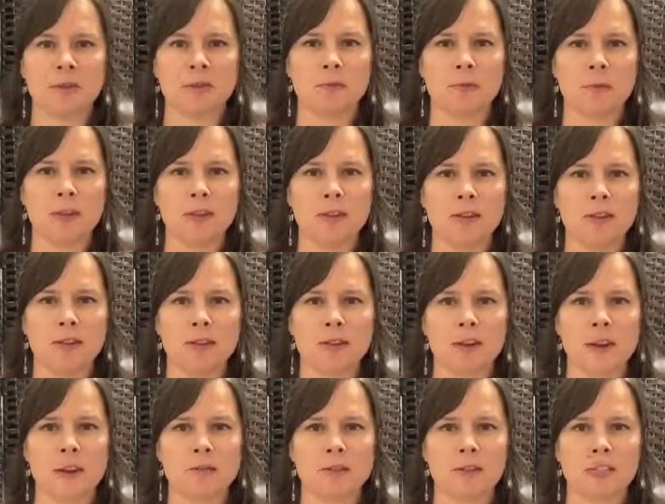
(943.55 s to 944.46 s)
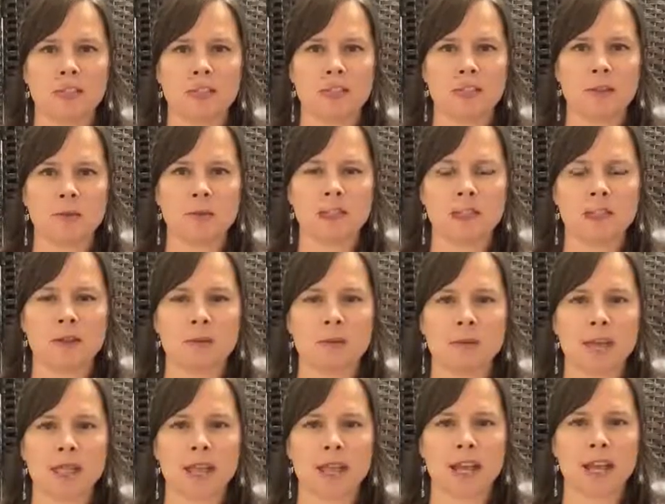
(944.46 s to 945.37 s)
when you're in conversation with
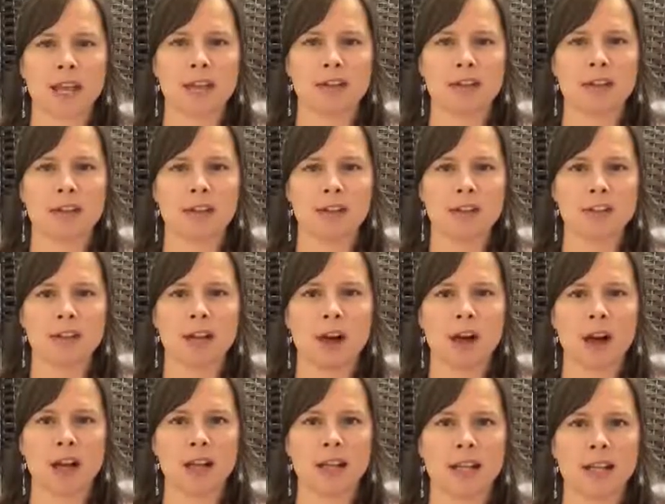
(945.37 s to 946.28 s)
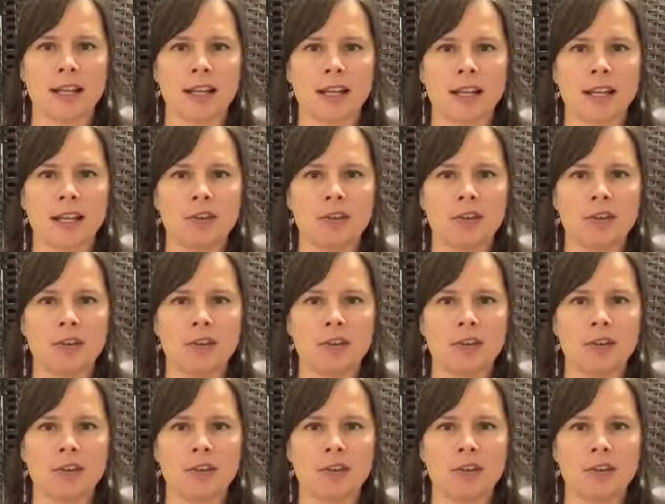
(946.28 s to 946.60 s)
someone and they're talking